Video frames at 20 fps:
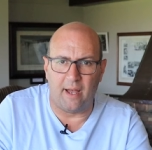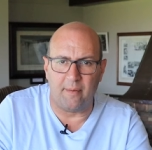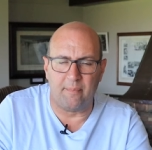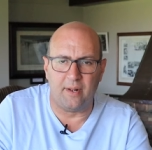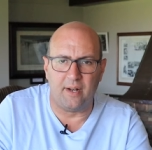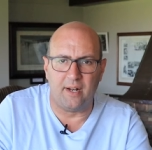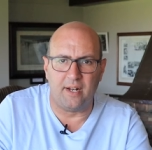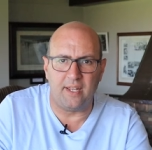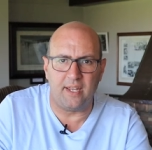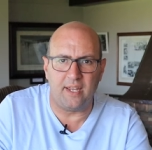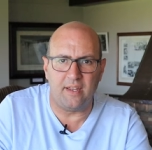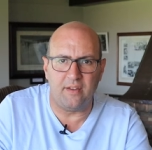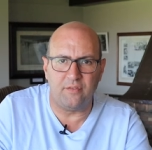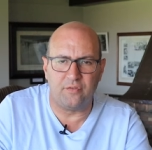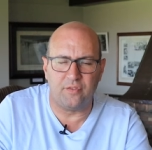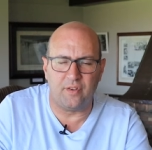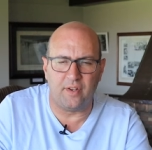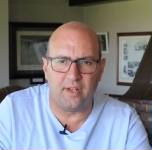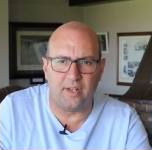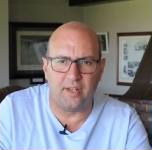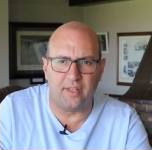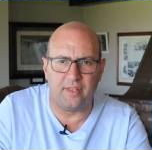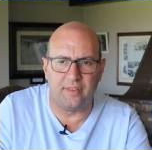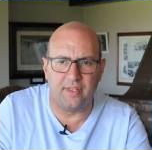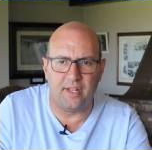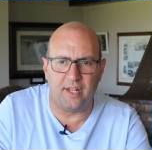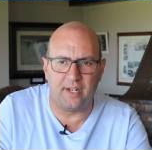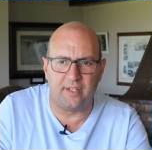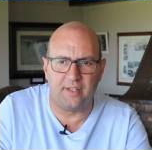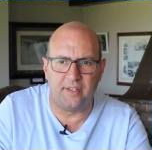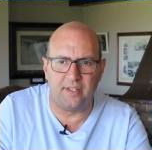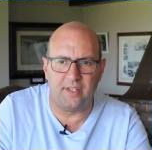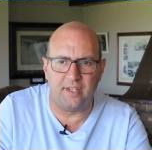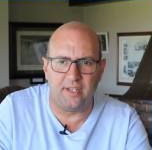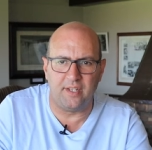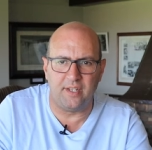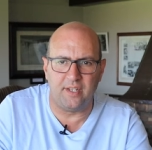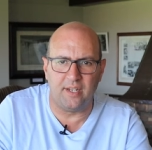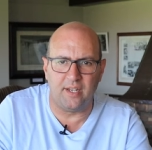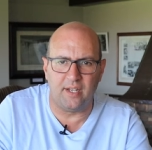I believe uh, that
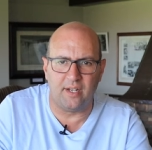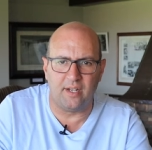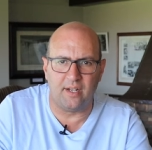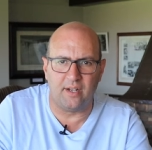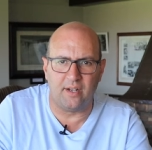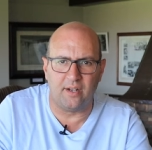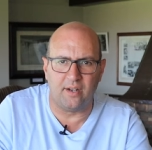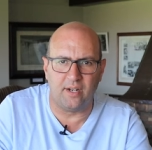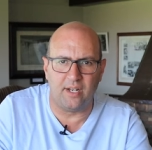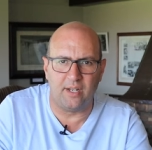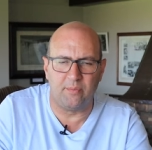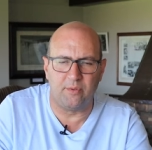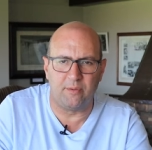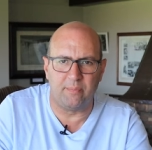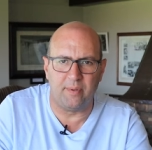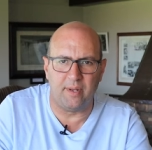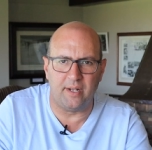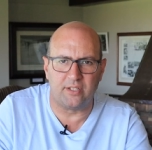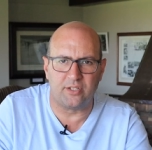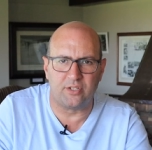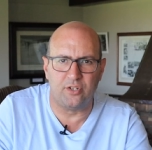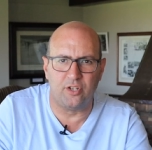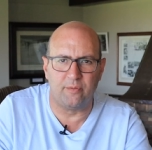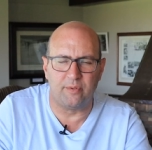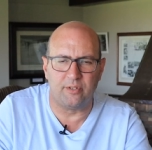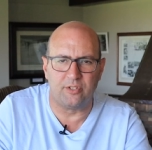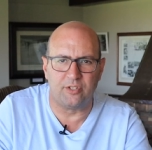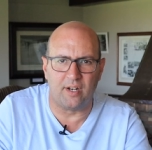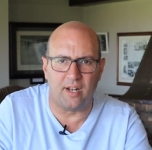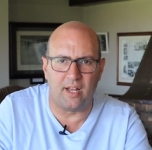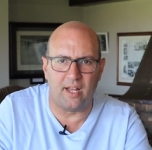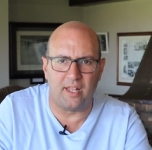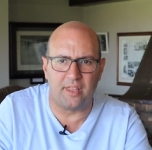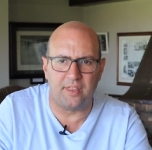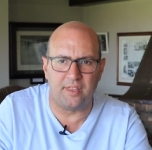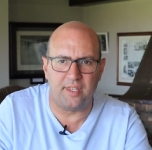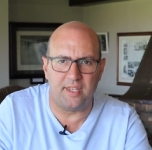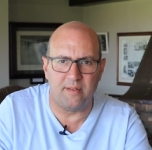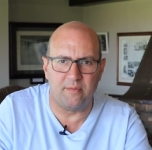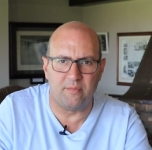the uh, Hollywood Bets Durban July
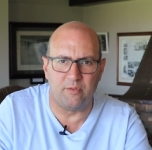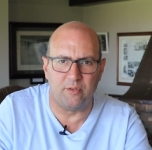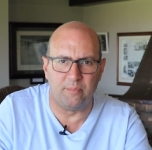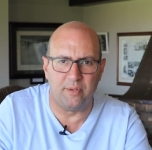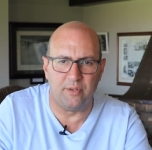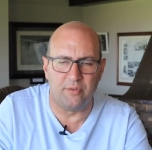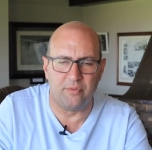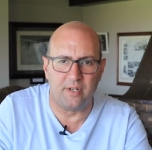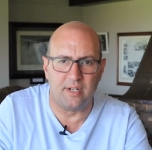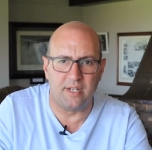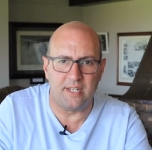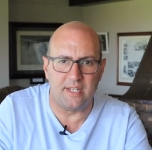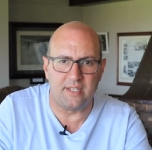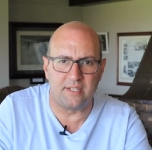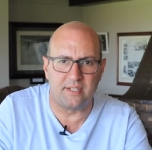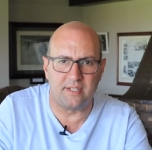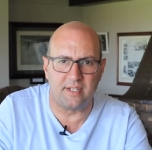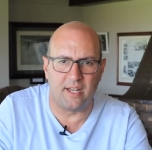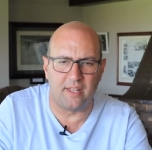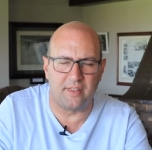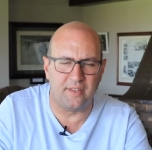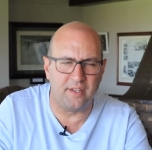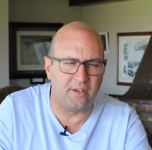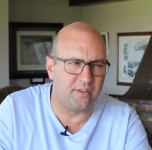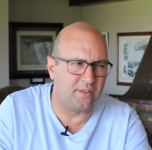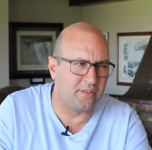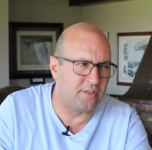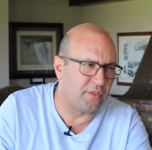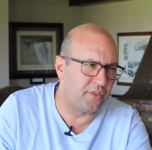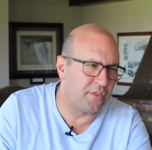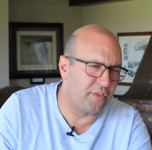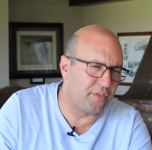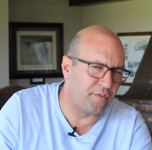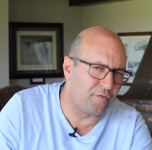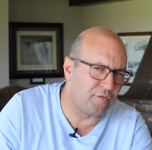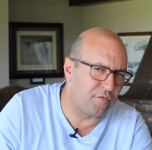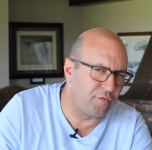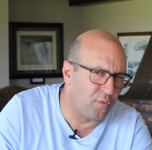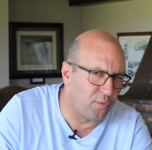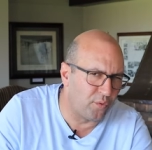theme will be released. I think on the
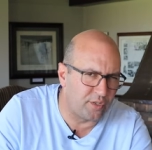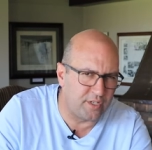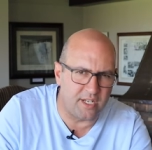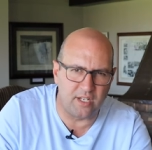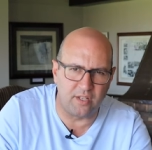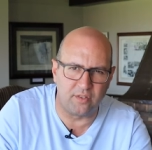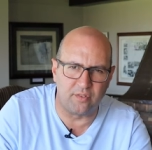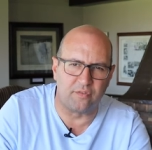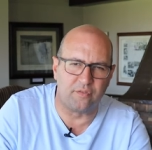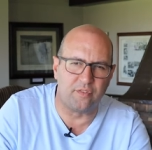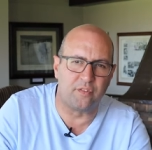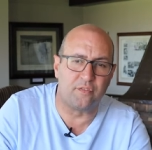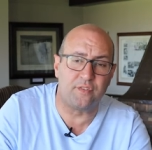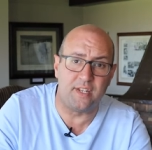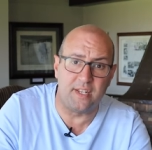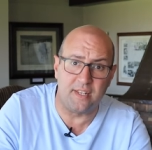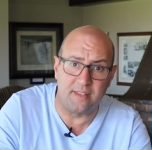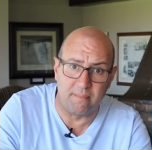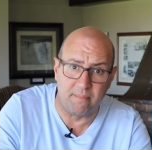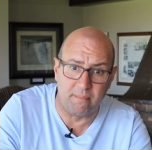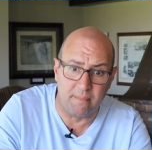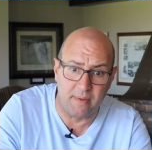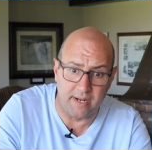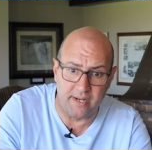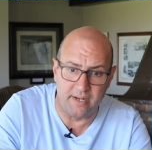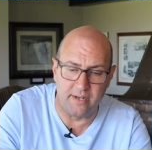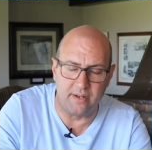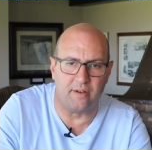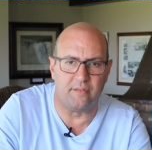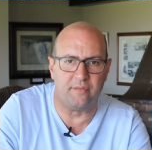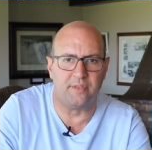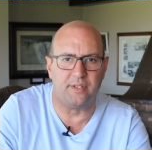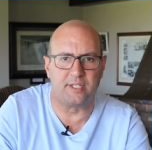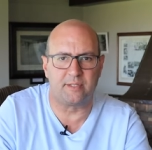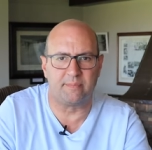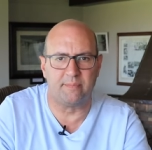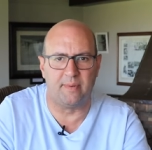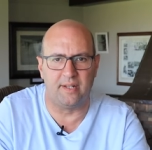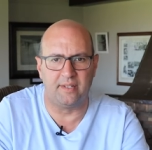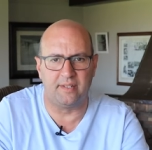14th or 15th, mid of
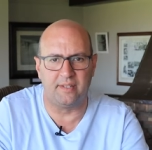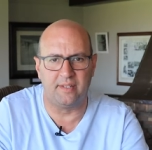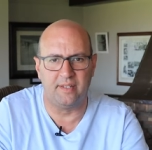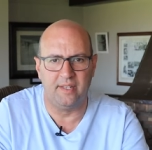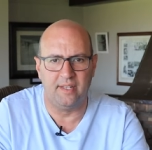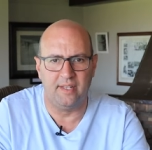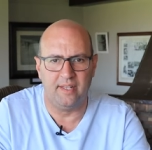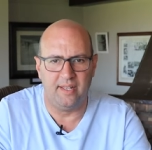this month.